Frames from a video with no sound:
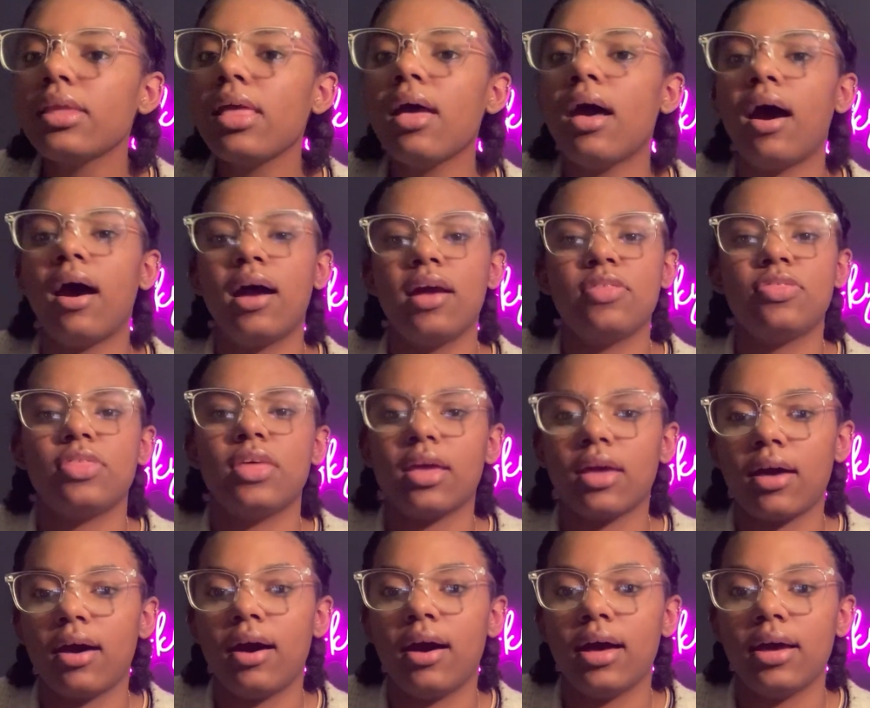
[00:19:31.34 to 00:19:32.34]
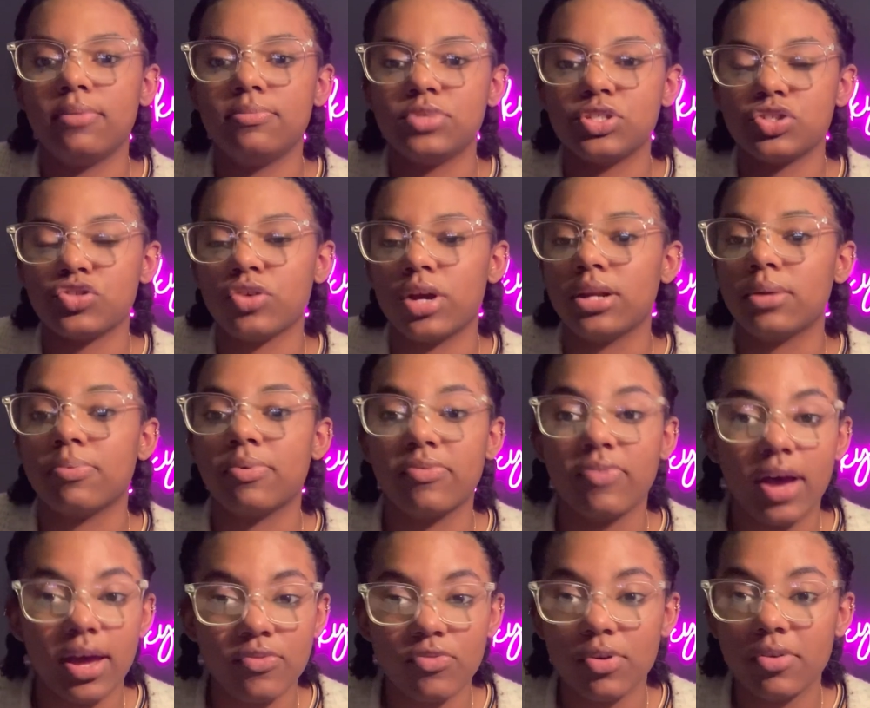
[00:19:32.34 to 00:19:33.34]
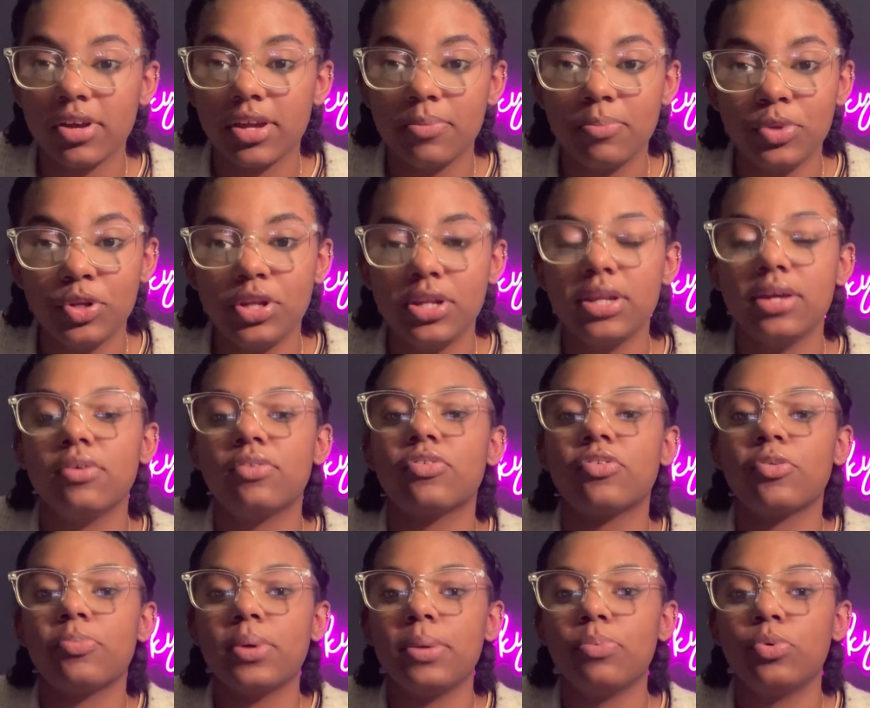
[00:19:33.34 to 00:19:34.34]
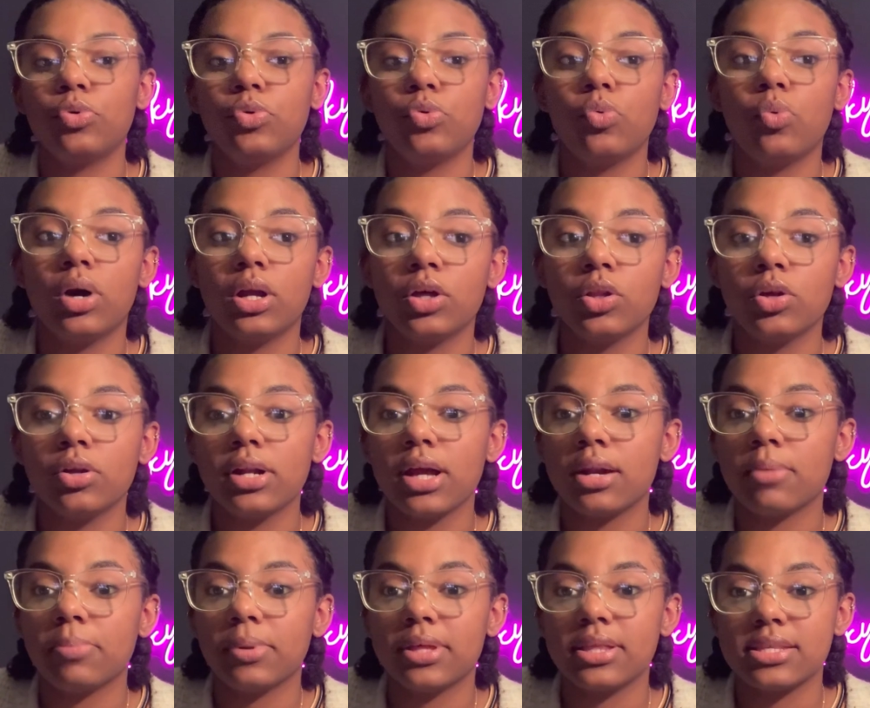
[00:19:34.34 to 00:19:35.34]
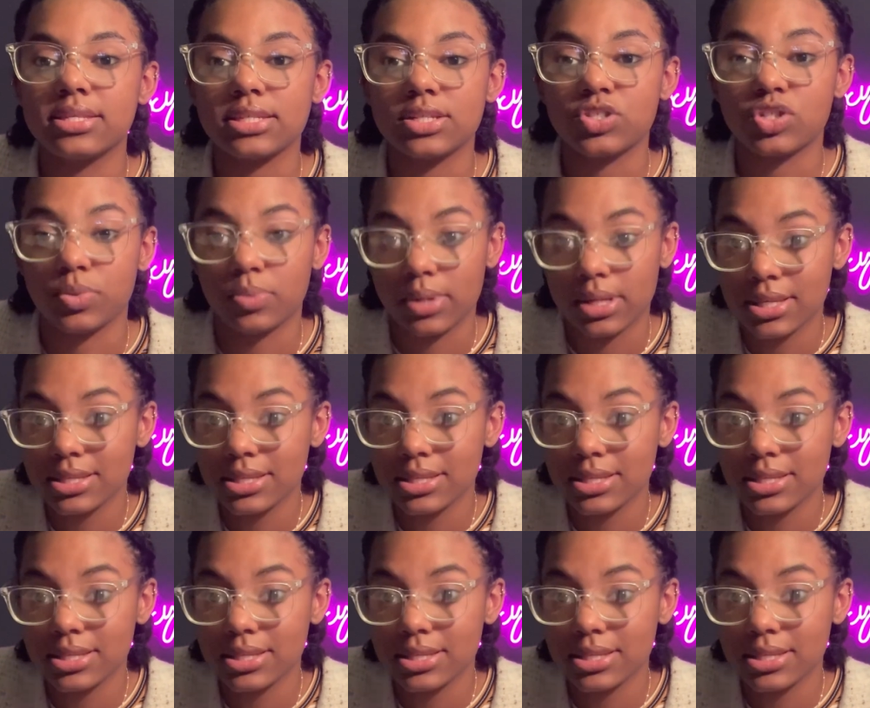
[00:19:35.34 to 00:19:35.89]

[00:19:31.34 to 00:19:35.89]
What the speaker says: I think I'm just trying to provide for a community or for people who want to learn how to play this instrument,